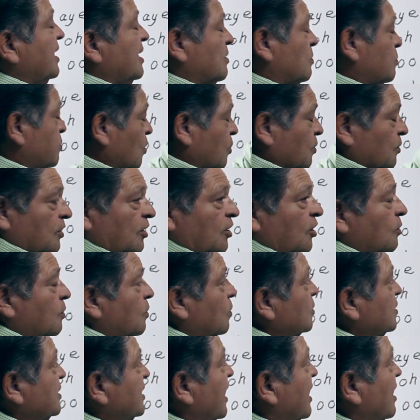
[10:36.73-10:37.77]
then we're going to go
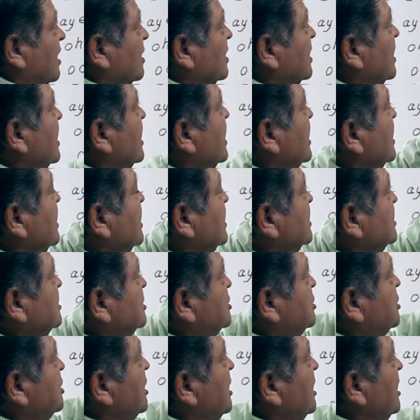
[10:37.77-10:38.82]
on down.
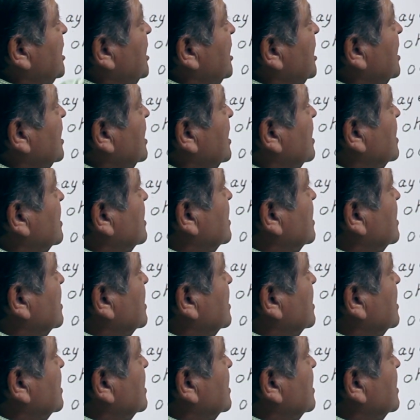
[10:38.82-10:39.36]
Chi,